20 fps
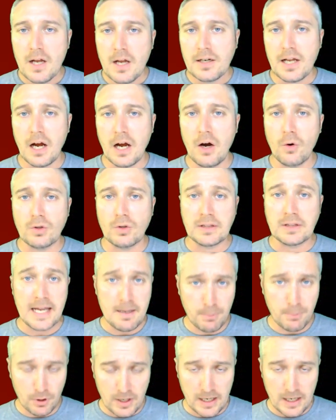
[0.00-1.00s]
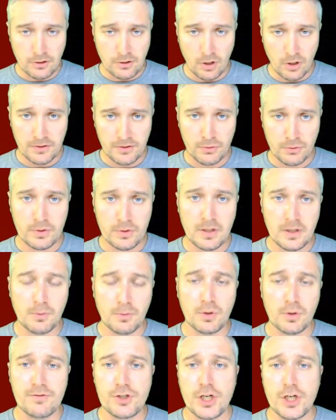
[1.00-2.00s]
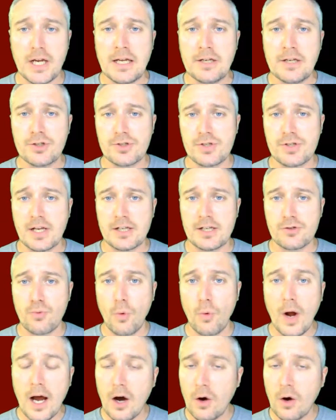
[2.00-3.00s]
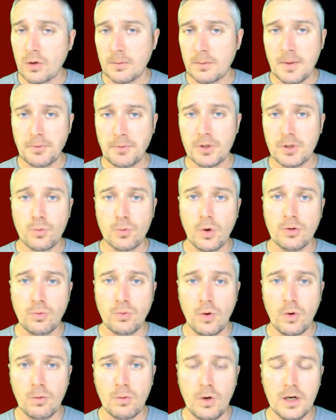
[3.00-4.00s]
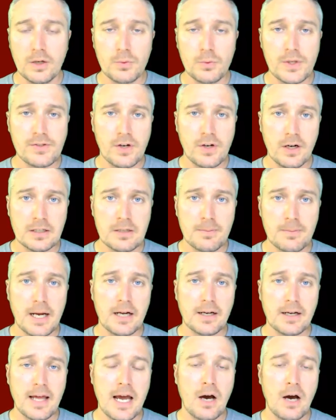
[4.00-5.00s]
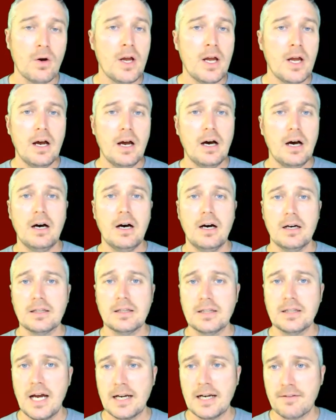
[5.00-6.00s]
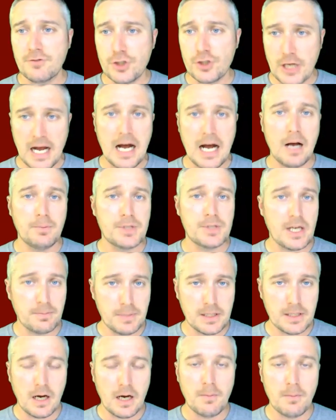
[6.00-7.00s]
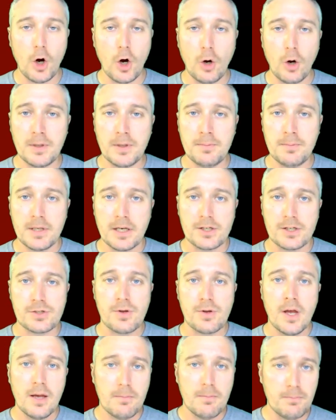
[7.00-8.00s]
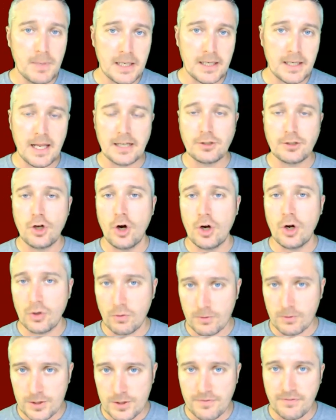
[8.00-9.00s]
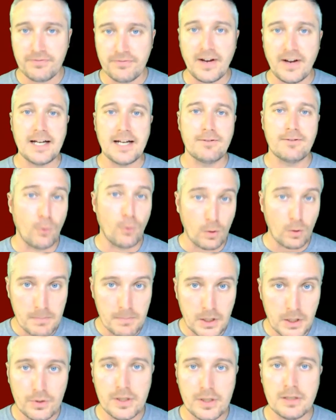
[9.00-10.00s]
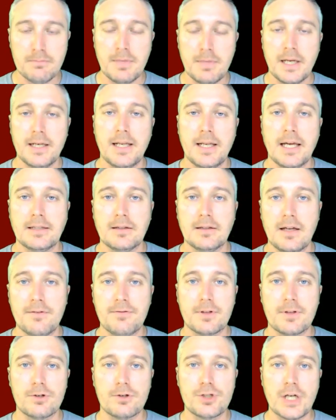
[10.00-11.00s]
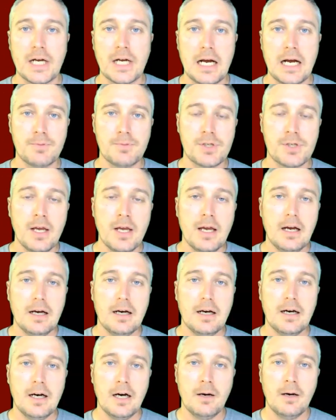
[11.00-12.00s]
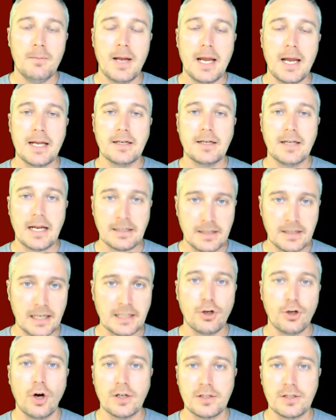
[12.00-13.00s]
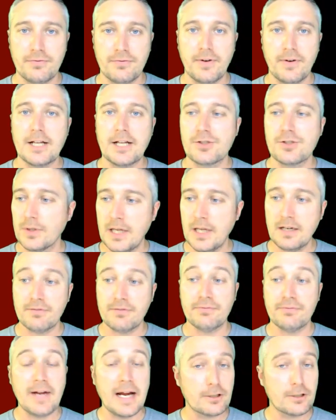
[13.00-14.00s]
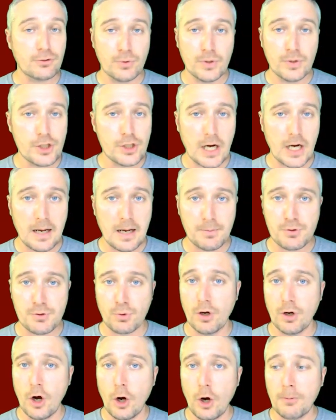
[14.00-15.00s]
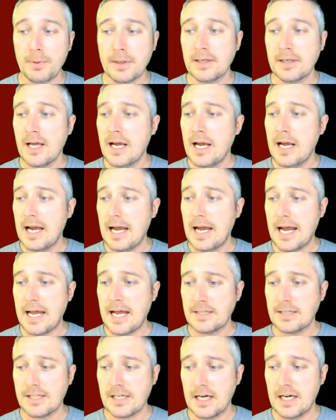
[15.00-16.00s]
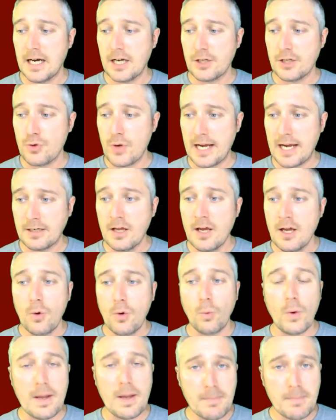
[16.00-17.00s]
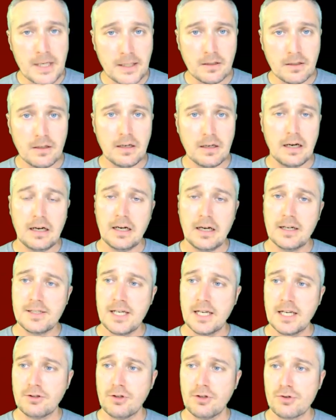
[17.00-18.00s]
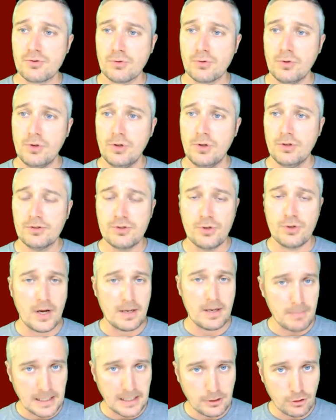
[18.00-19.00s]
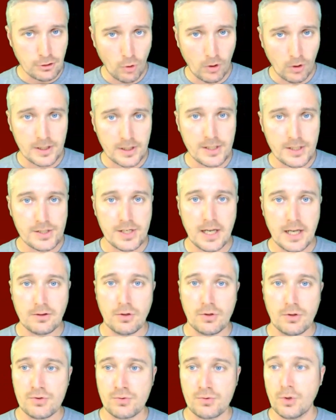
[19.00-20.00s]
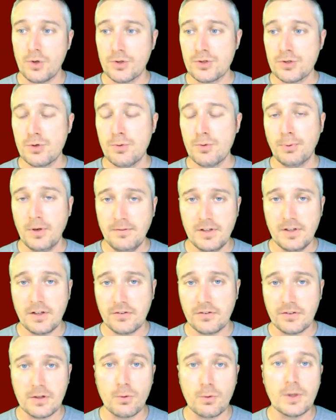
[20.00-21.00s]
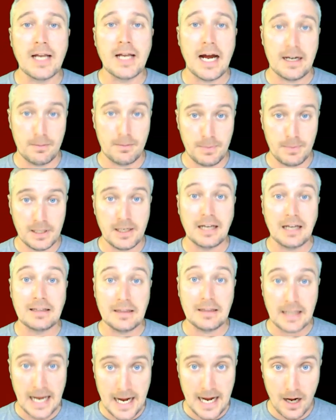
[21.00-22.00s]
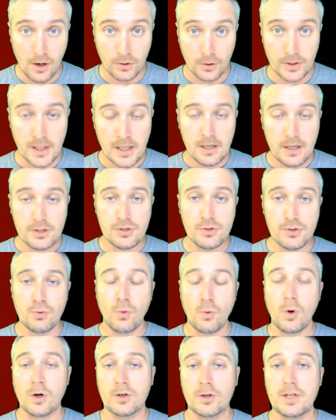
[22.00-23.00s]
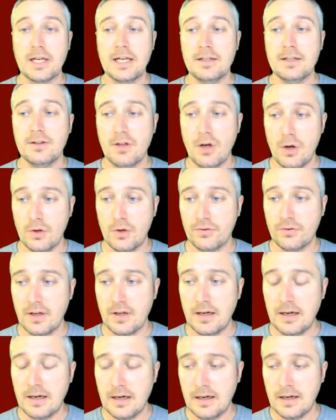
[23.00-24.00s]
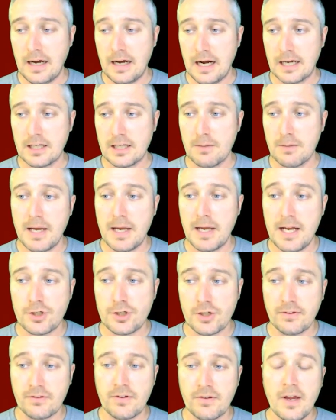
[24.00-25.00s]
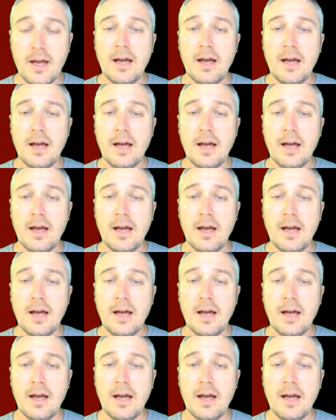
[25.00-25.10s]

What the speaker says: Now, labor had gone through a number of changes as well. Remember, in World War I, we talked about how a lot of jobs had become open because men had gone over to fight. 4 million men had left their jobs and had gone to fight. So a lot of factory jobs were open, and you had women take those roles. You had minorities take those roles who previously would not have been allowed to work in those occupations.